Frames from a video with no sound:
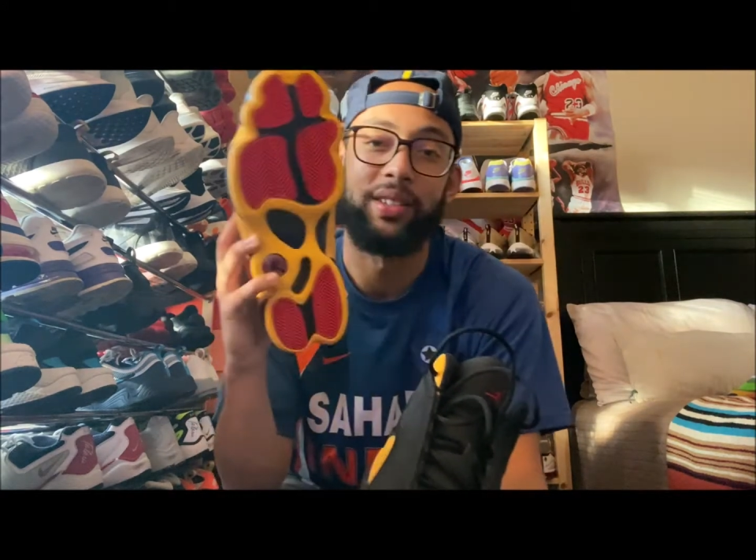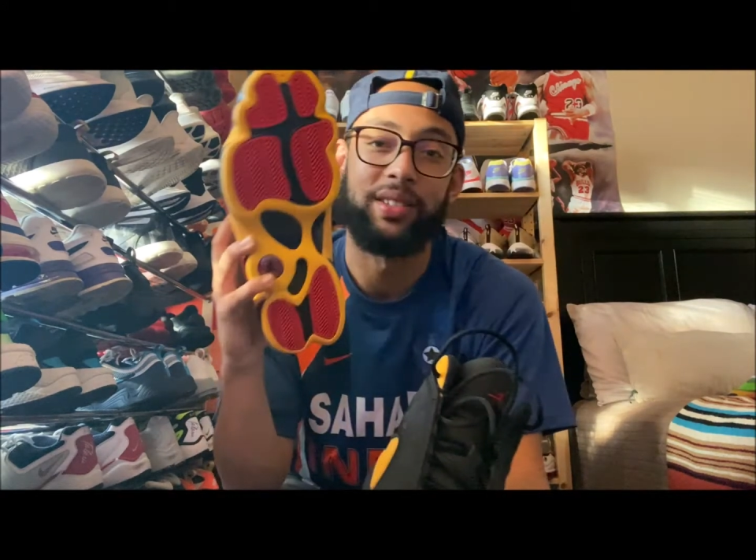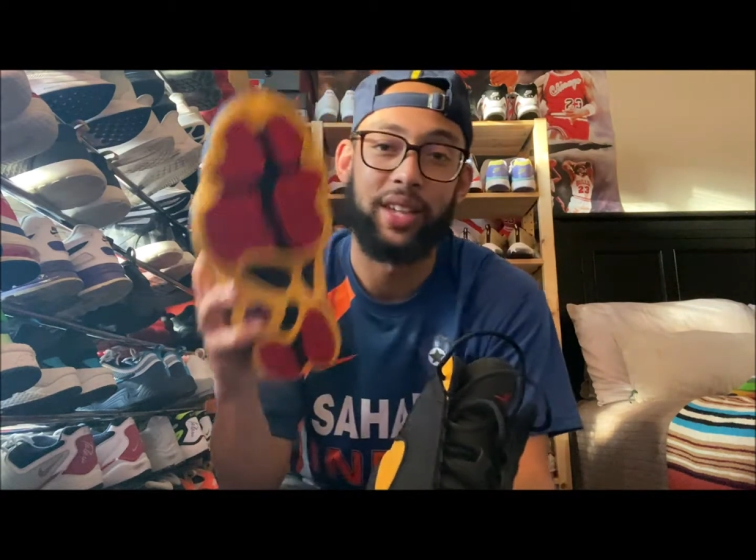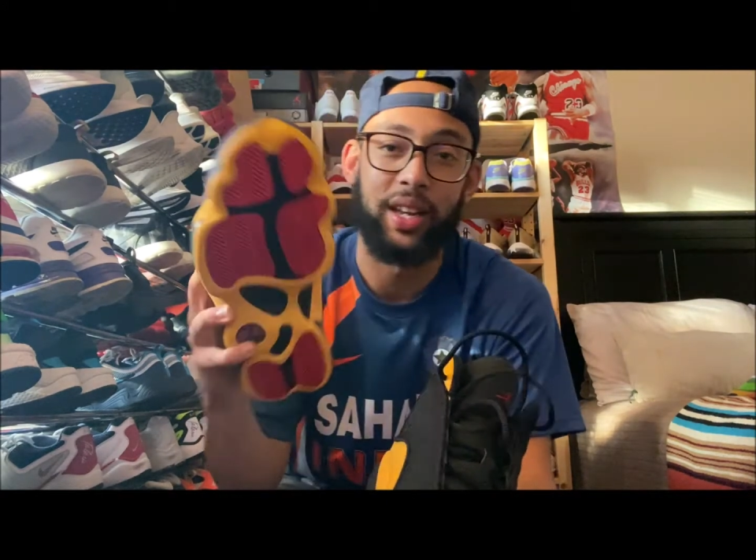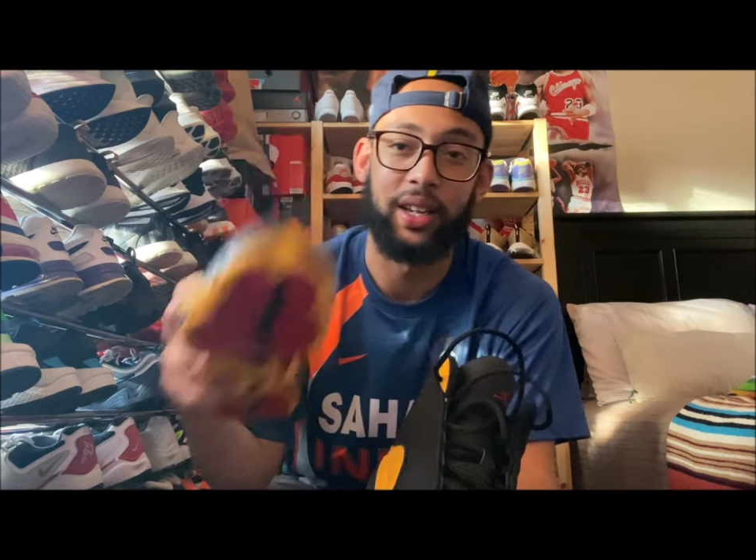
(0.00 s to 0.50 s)

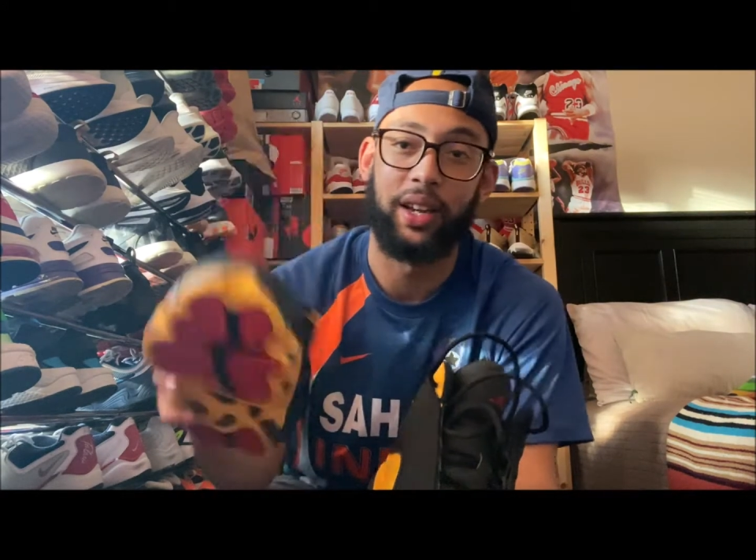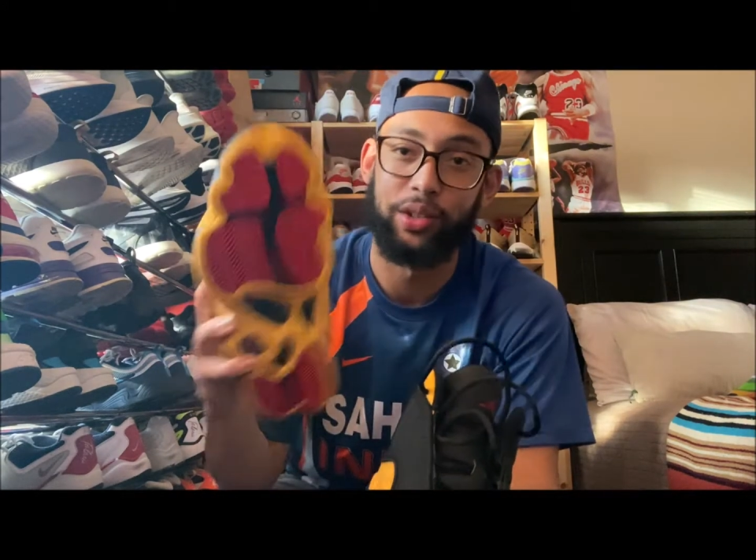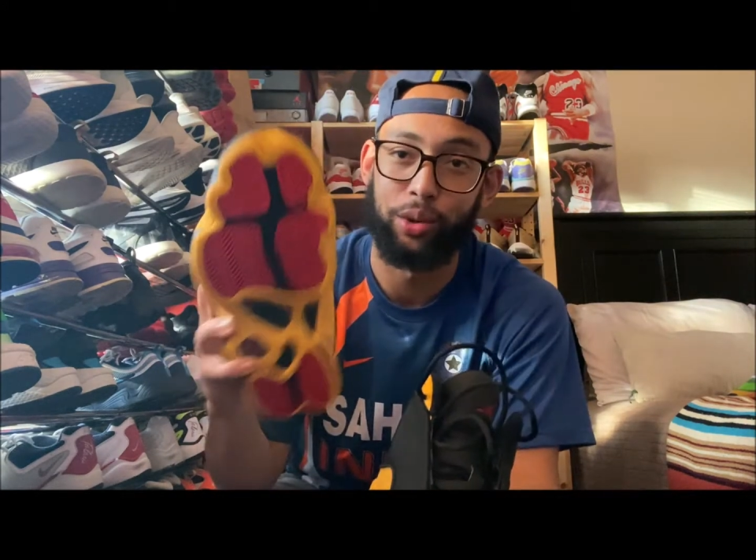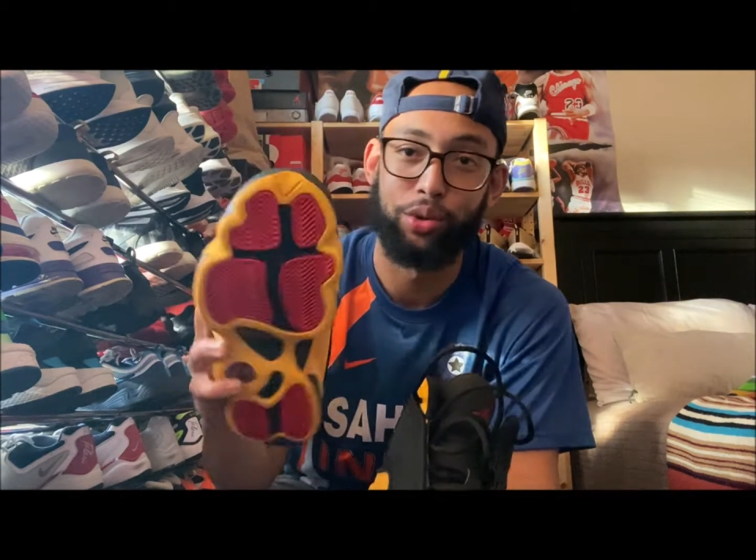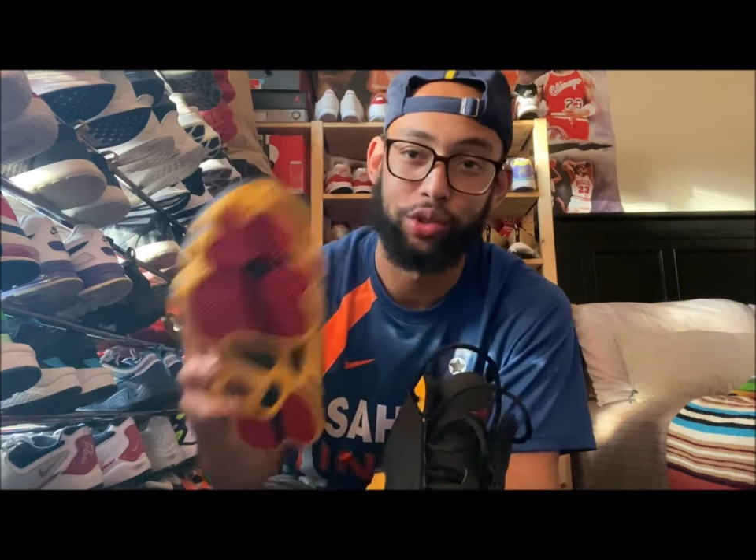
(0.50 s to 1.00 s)
said it. I
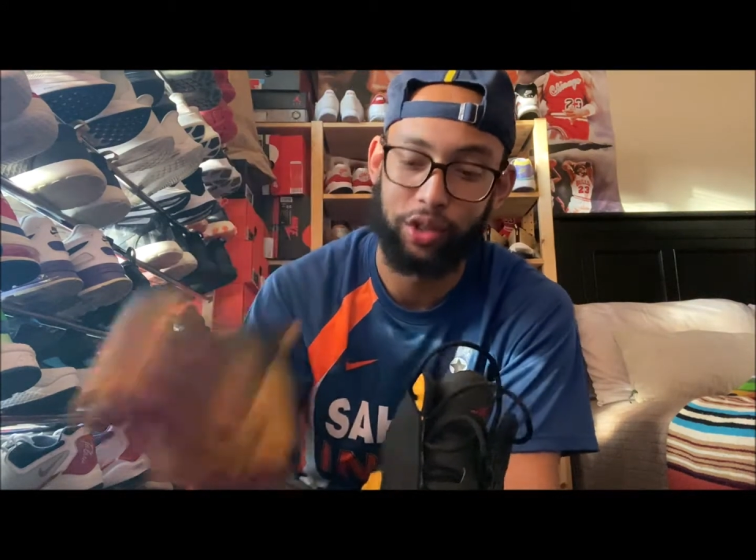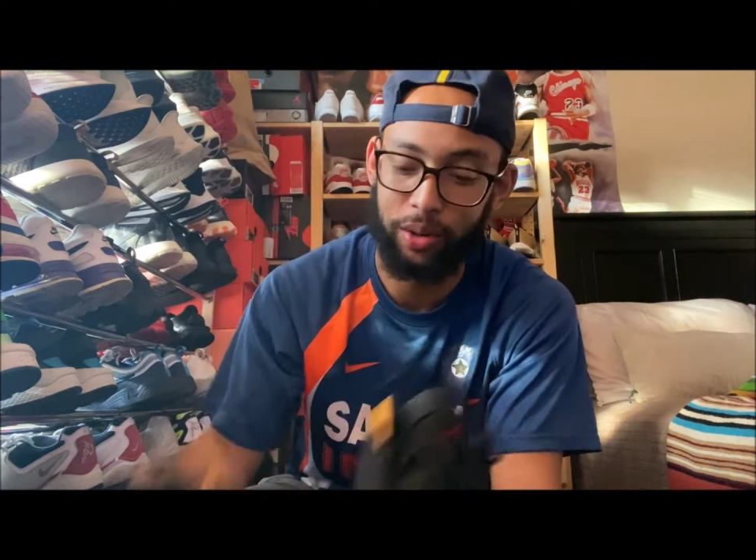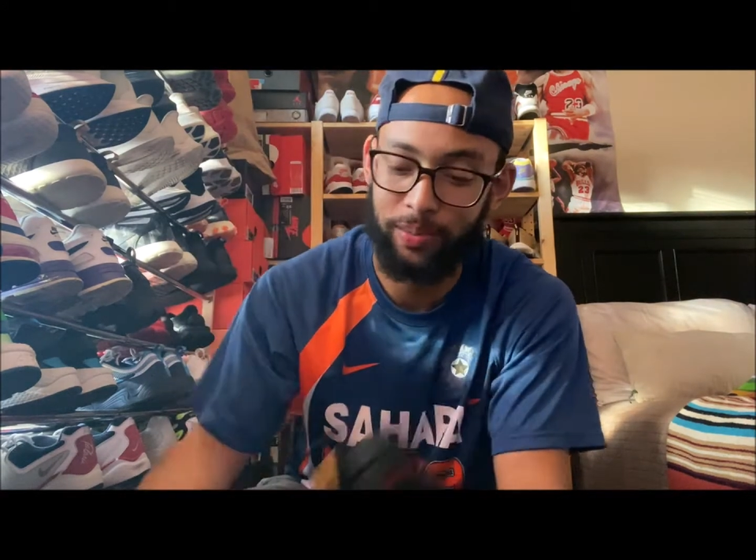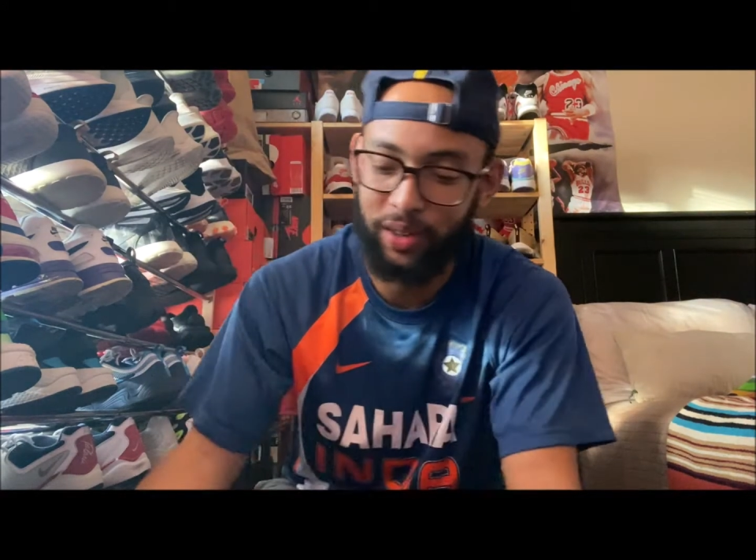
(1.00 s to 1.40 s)
told you so.